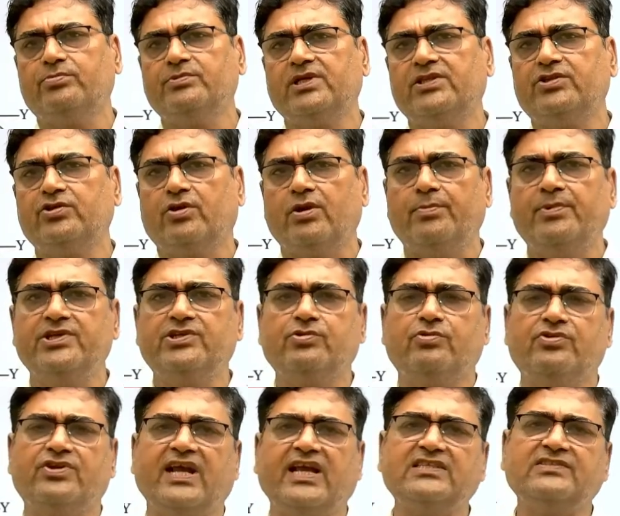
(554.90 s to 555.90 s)
theorem is to
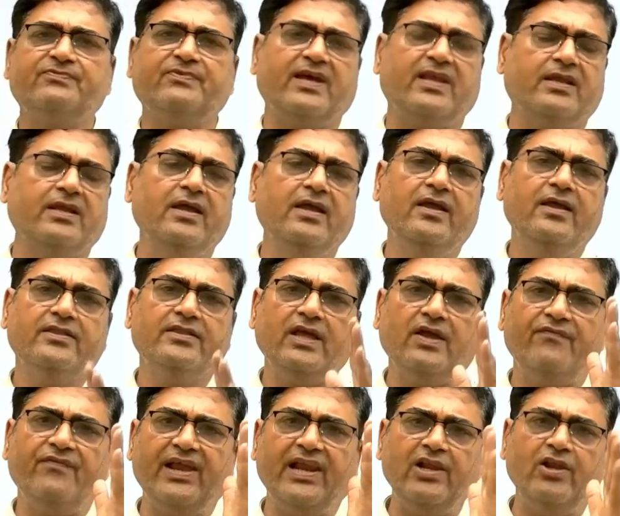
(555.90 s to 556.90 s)
transfer the
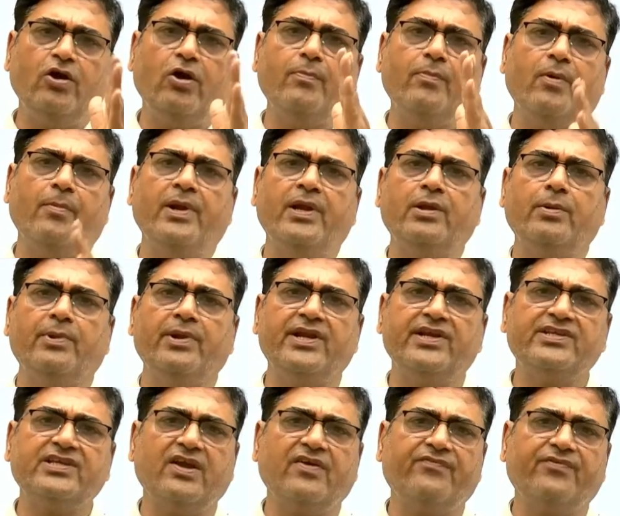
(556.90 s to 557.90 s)
value of moment of
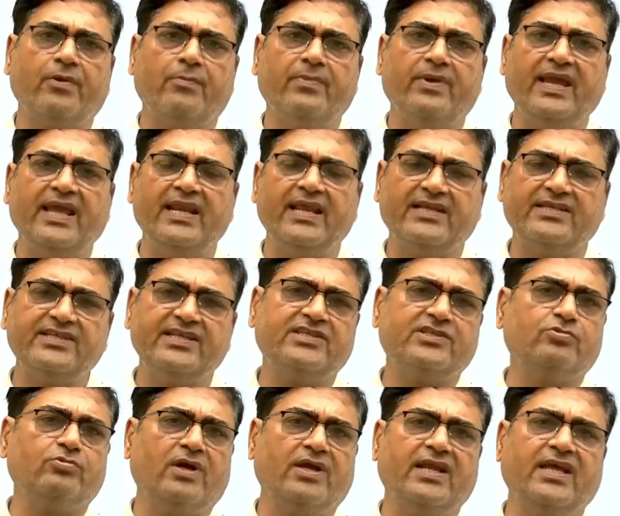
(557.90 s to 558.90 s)
inertia from an axis
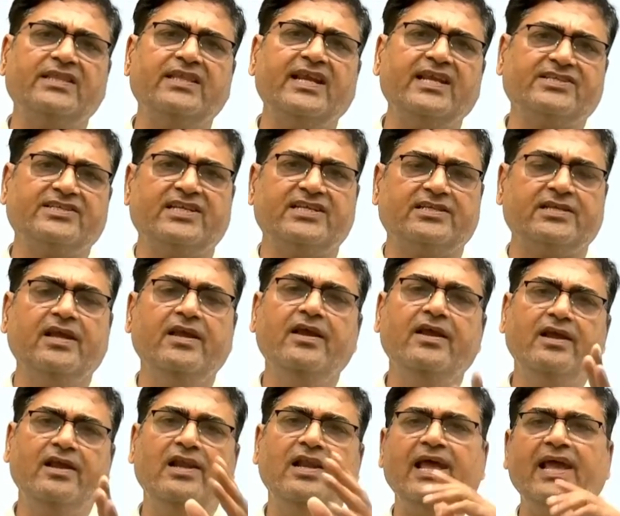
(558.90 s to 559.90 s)
to another axis
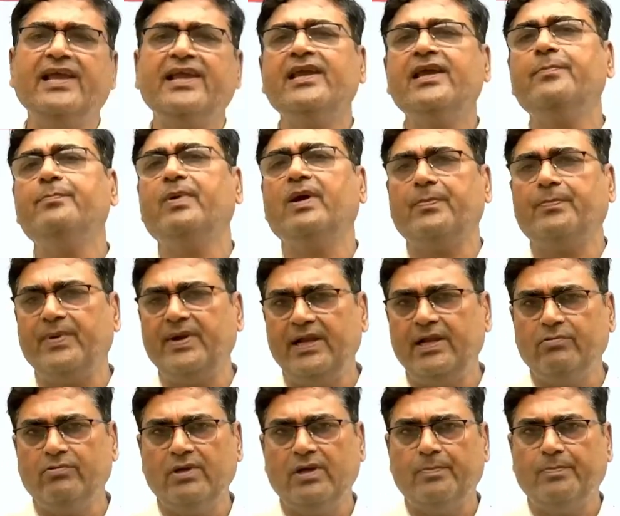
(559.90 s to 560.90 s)
lying in
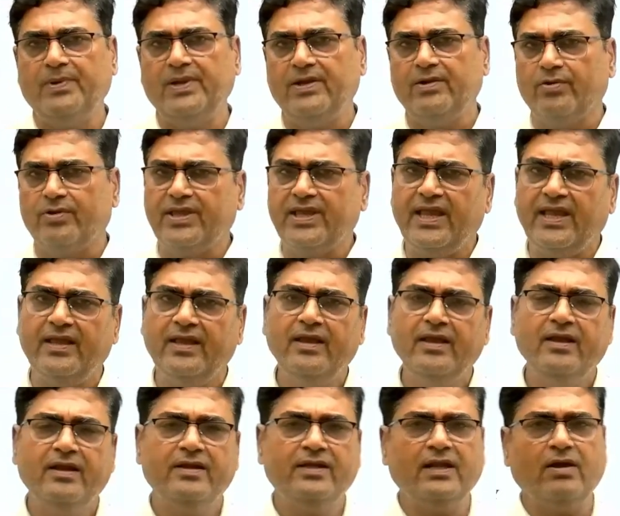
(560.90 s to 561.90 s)
perpendicular plane. Okay.
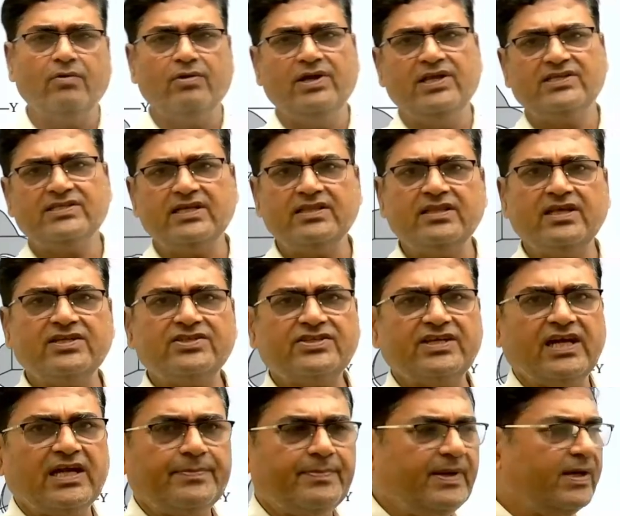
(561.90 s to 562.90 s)
Now listen the
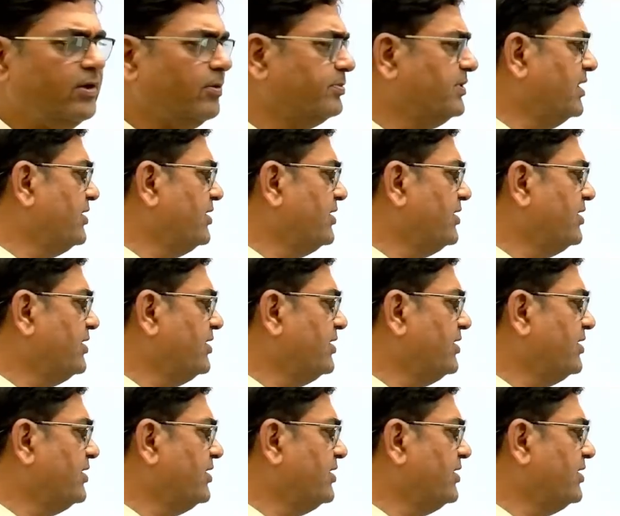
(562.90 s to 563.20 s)
statement of the